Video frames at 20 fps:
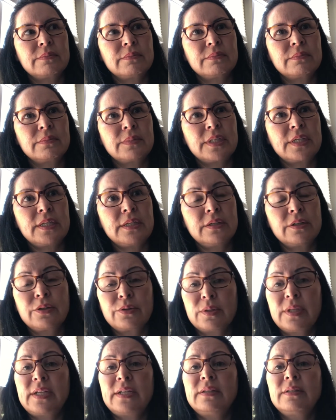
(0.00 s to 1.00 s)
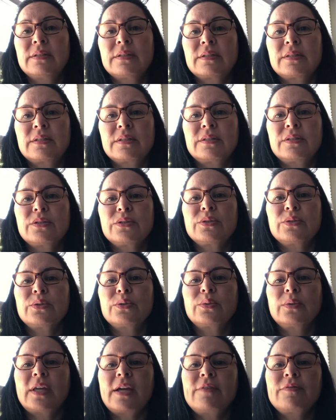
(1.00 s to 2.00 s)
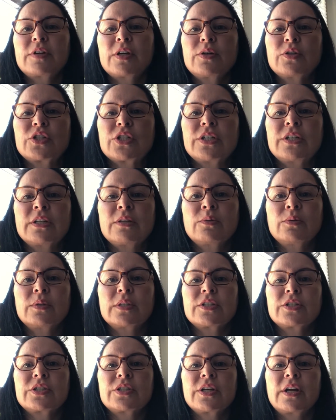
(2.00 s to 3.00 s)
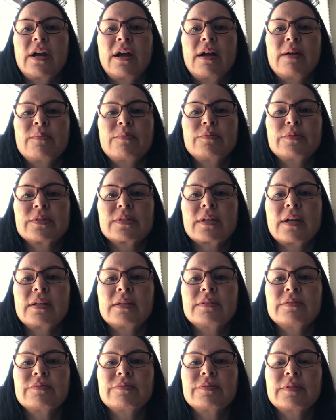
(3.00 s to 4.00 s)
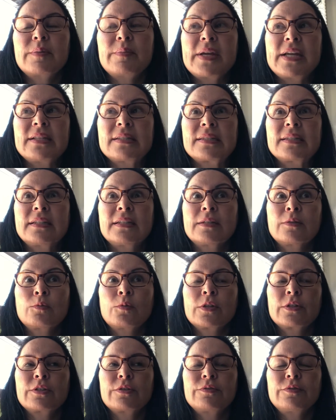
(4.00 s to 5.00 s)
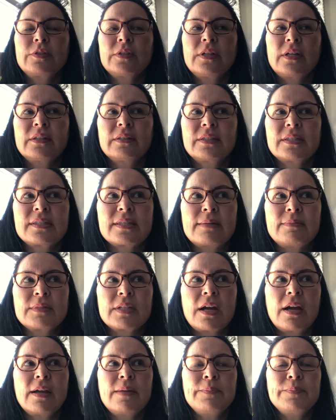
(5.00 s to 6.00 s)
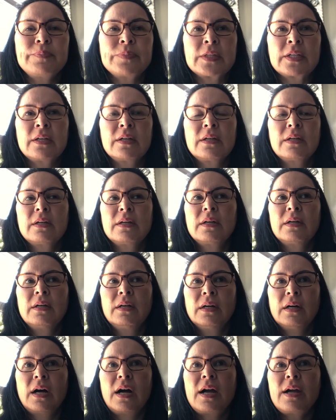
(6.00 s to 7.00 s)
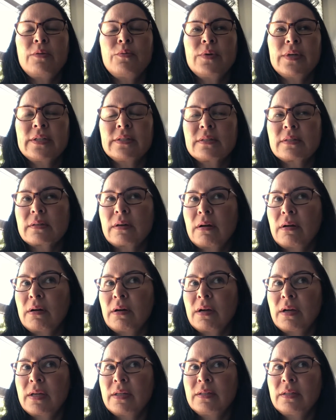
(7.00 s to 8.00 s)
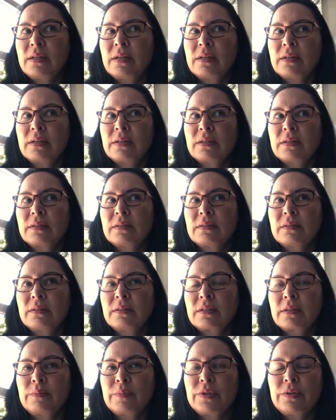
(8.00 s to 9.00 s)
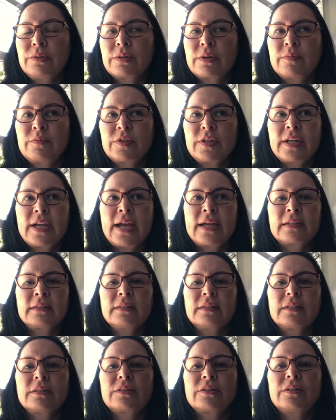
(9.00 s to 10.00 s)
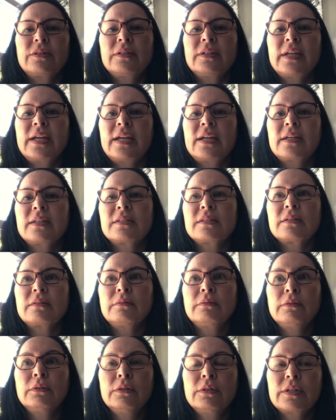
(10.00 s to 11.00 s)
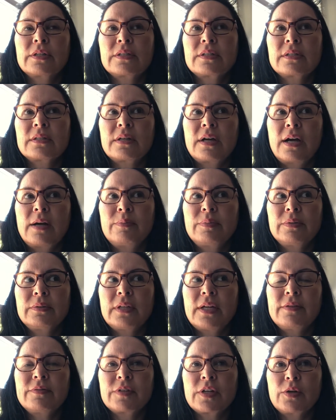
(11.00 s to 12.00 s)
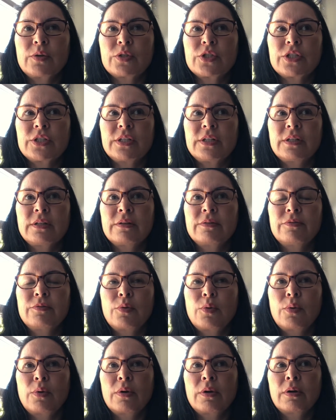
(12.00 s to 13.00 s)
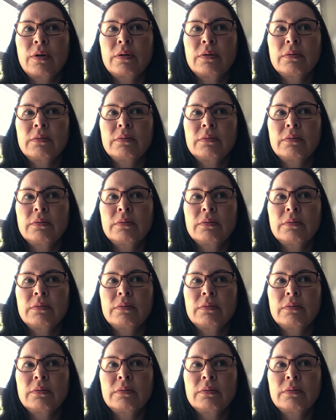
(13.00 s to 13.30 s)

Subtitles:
he agreed to do life coaching, which was kind of amazing and wonderful all at the same time. I went on the computer, I'm very analytical, and looked up life coaching for